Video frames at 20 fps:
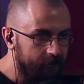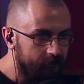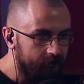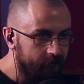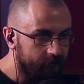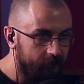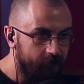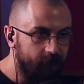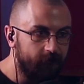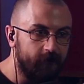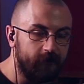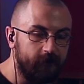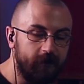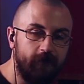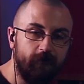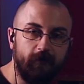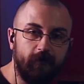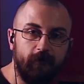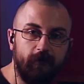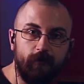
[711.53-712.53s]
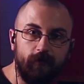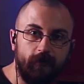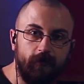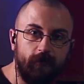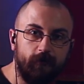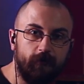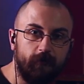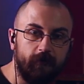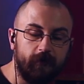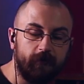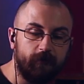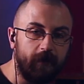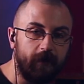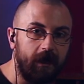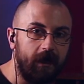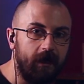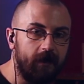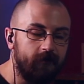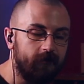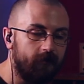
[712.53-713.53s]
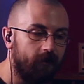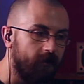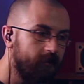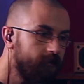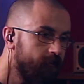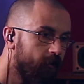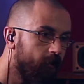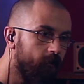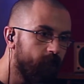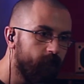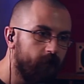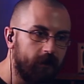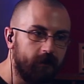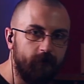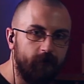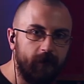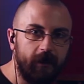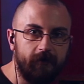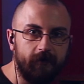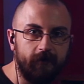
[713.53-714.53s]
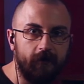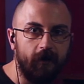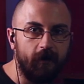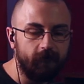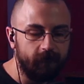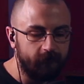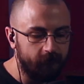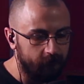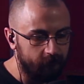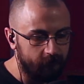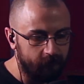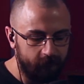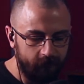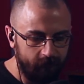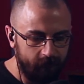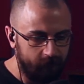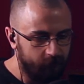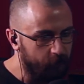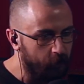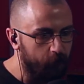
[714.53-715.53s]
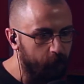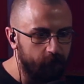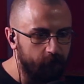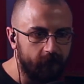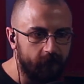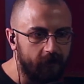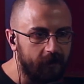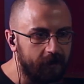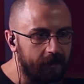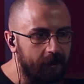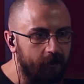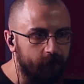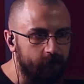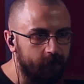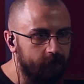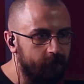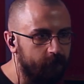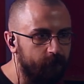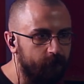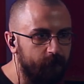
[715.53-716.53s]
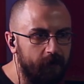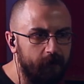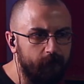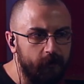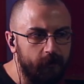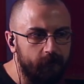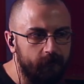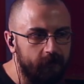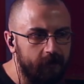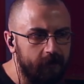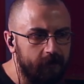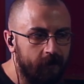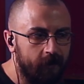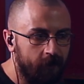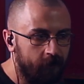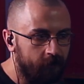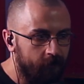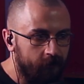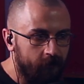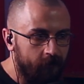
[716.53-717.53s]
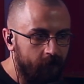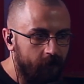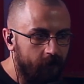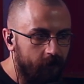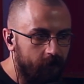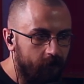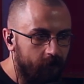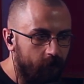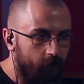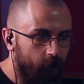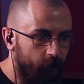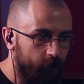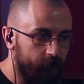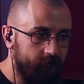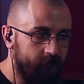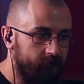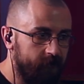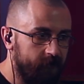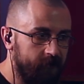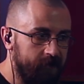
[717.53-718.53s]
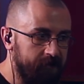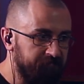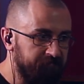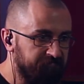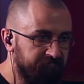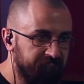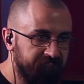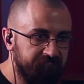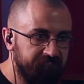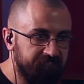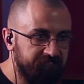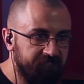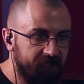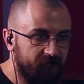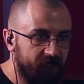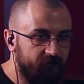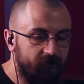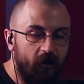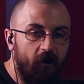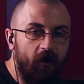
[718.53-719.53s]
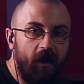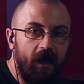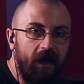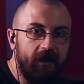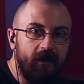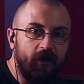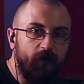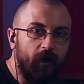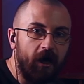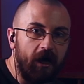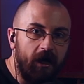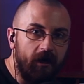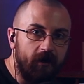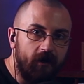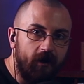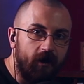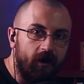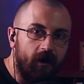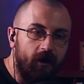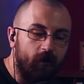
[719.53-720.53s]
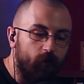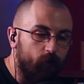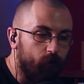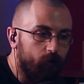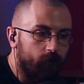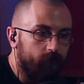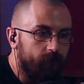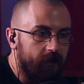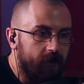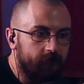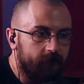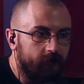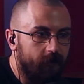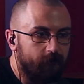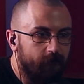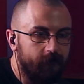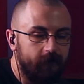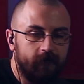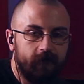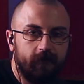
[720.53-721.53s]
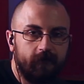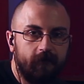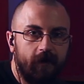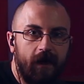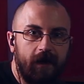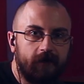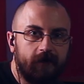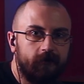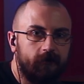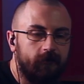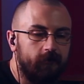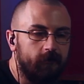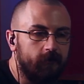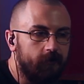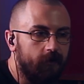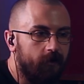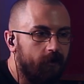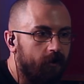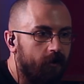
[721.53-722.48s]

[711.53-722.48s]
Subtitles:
Definitely, if you are new to this band, I can't recommend enough. Just go and check out some of their music. Honestly, start anywhere. All of their stuff is excellent.